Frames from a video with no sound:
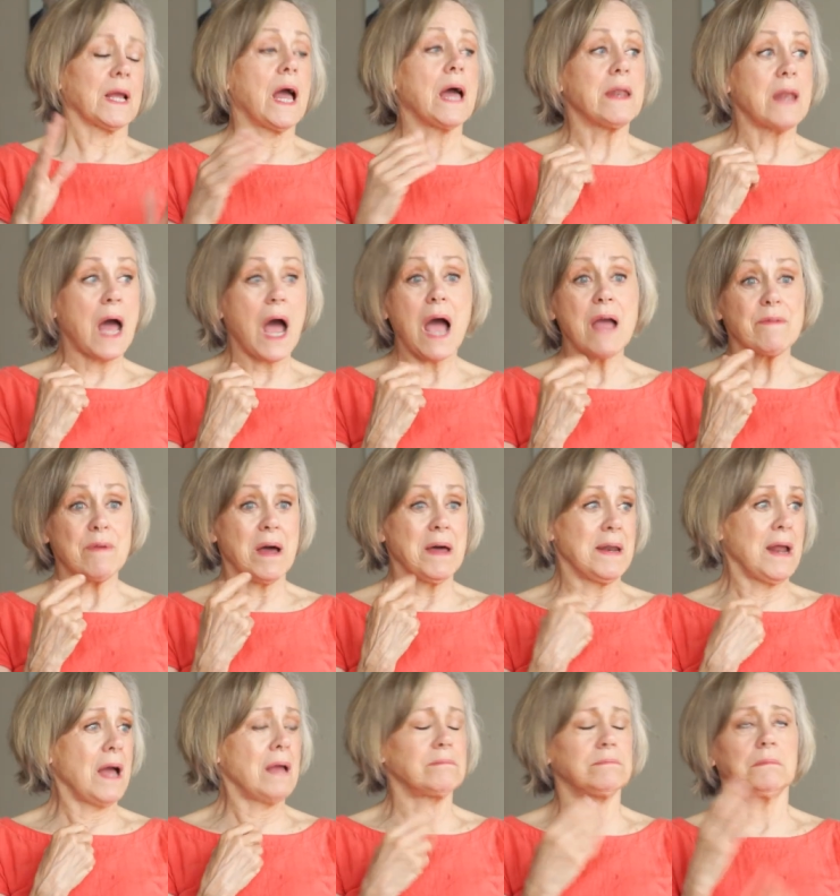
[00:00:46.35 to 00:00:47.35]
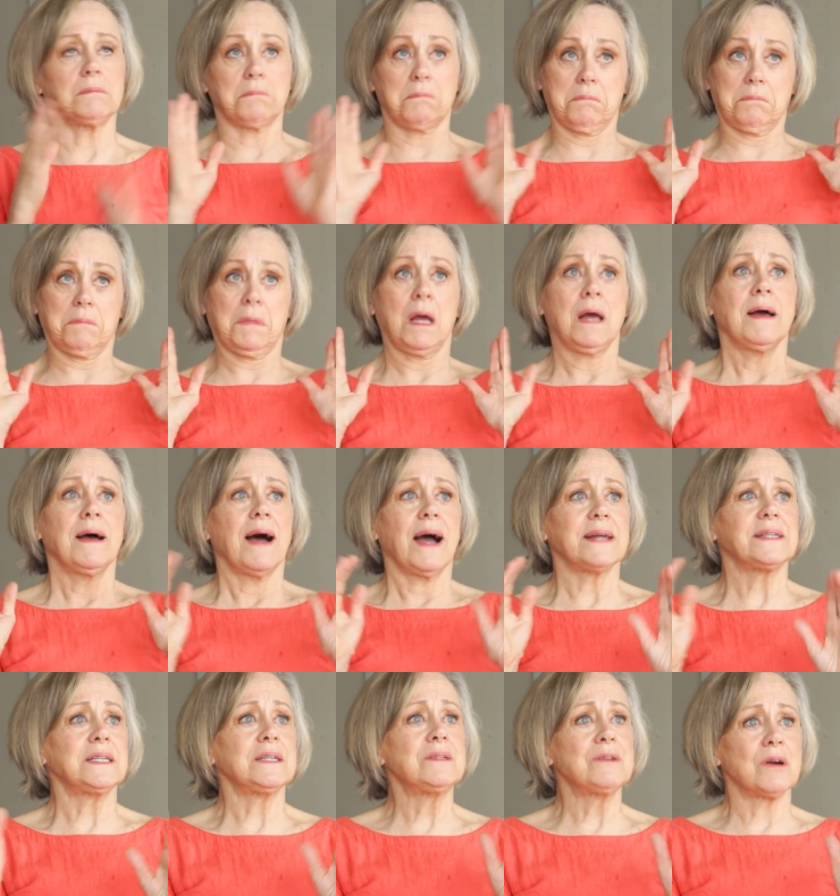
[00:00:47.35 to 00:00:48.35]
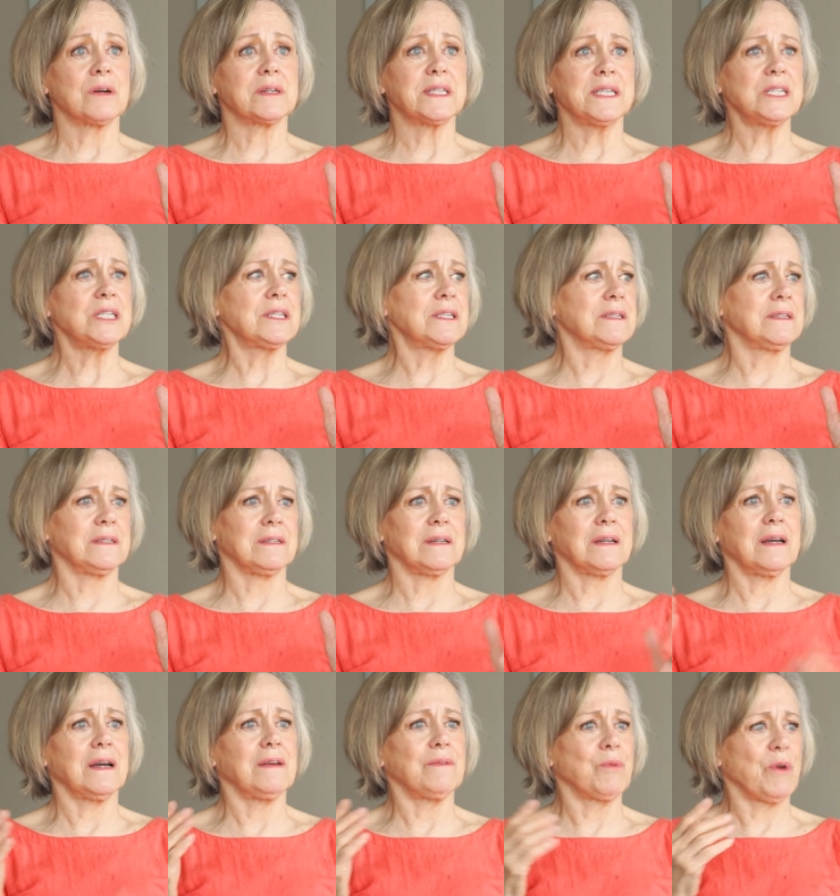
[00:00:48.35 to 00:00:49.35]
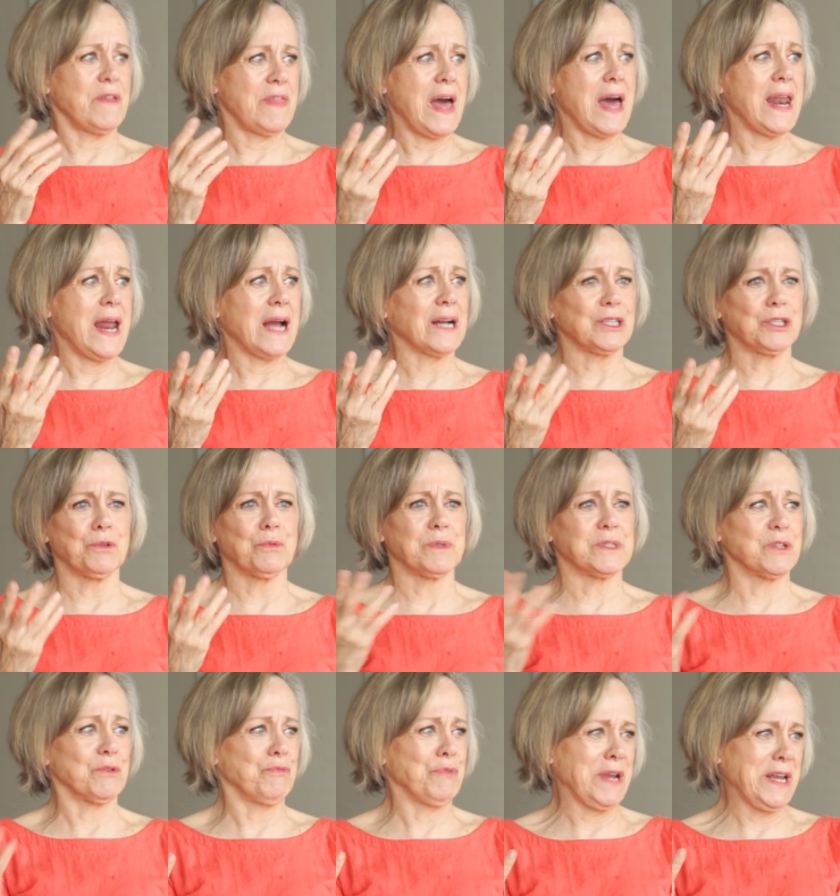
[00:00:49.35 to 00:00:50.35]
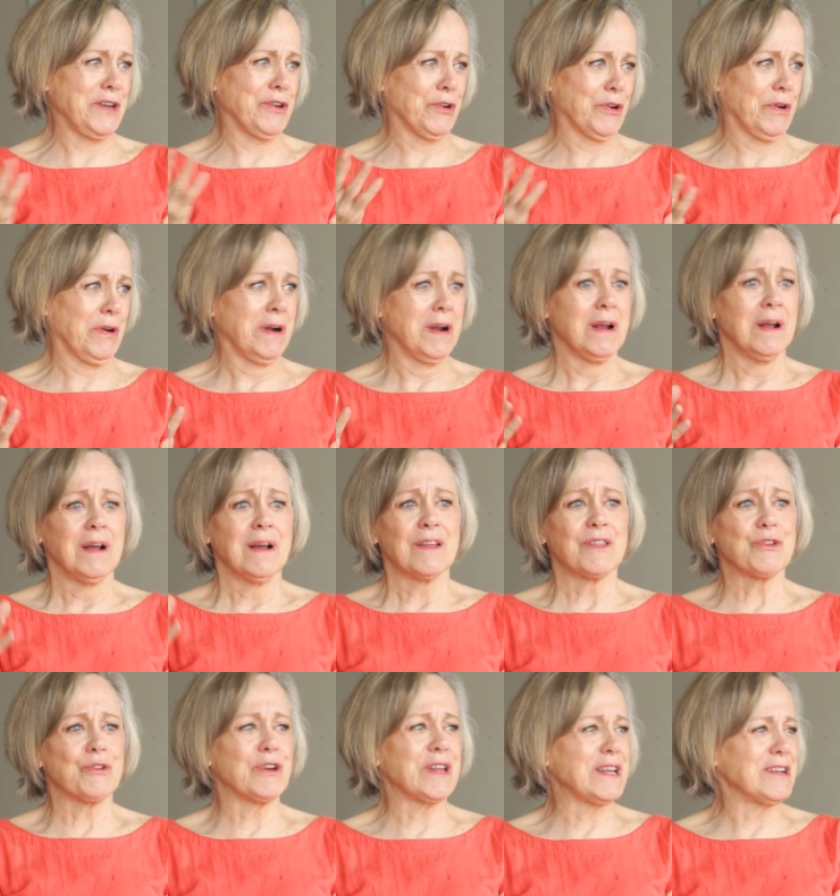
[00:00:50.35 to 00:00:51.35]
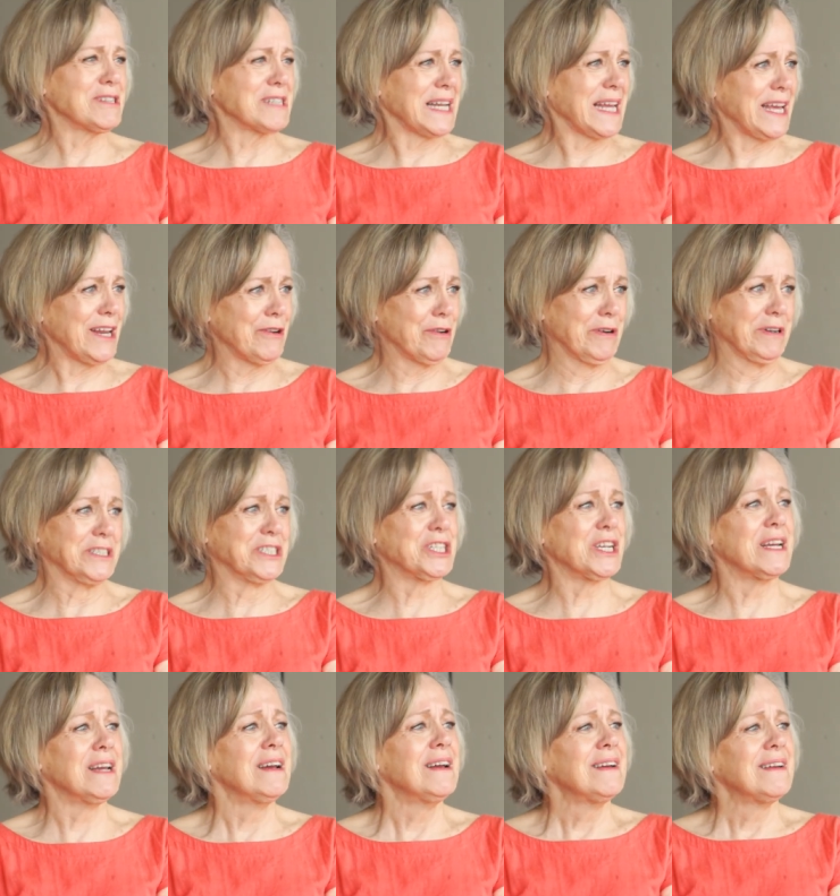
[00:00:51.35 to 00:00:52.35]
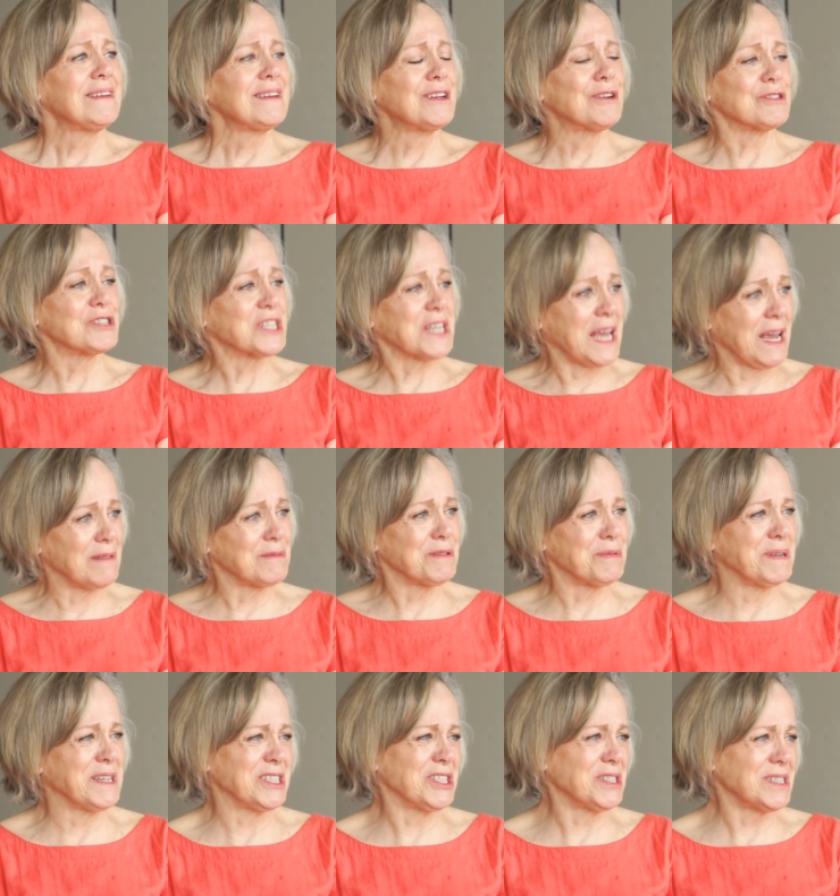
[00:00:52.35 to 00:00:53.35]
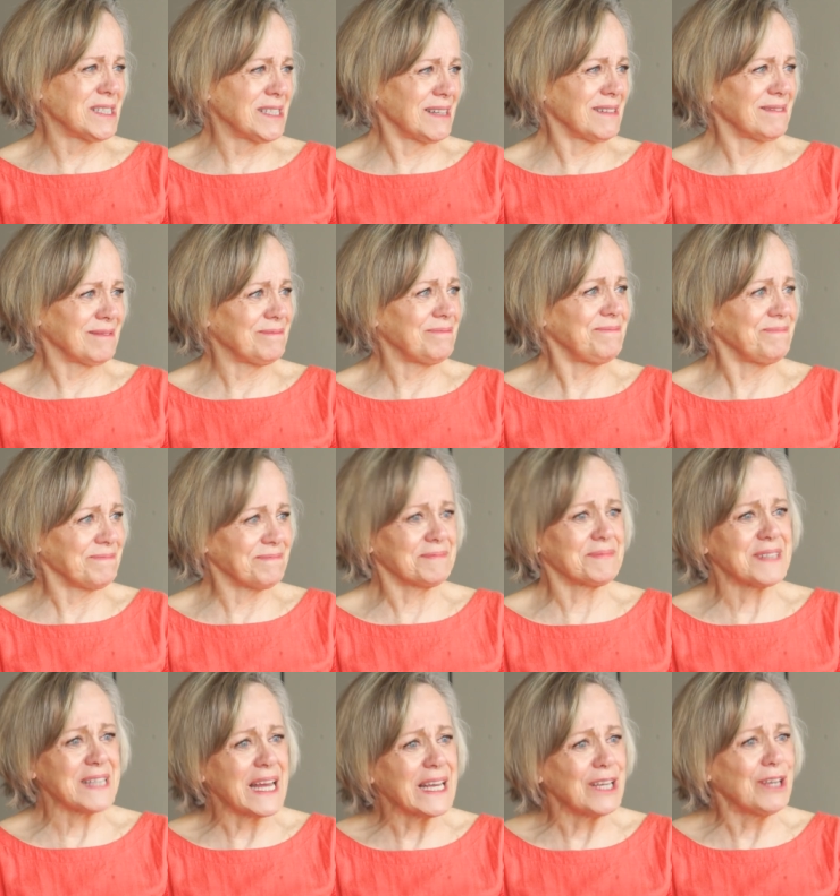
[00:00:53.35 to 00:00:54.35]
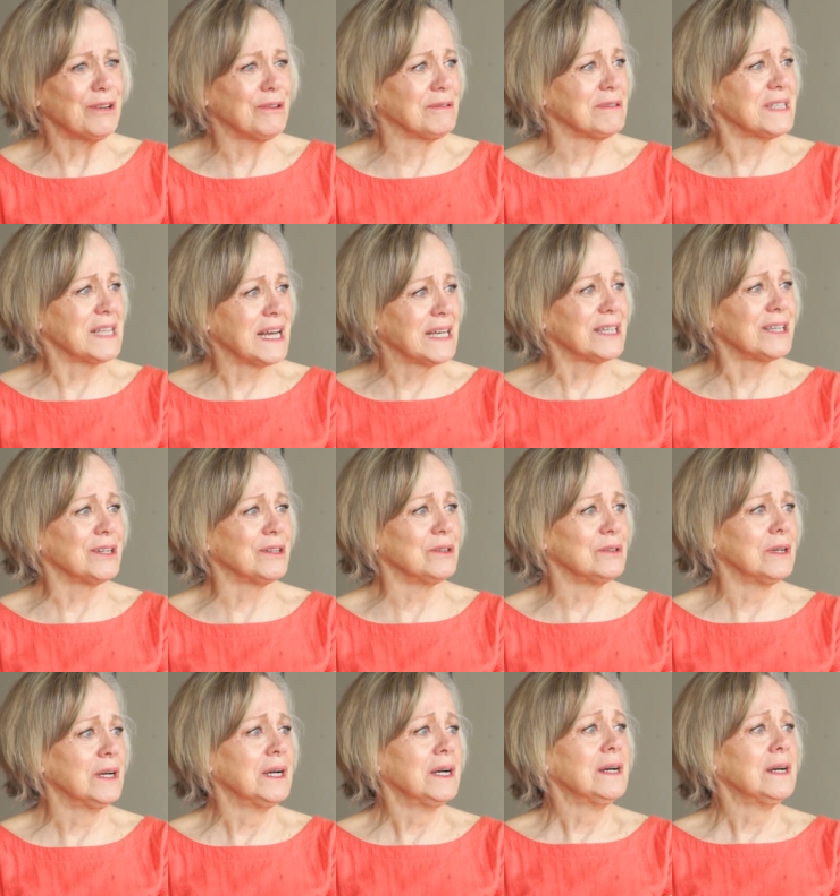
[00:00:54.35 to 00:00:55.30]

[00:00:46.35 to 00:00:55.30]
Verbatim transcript: and I, and I I did an audition where that actor was a reader 30 years later, and she, you know, she came to me and she said, thank you, thank you.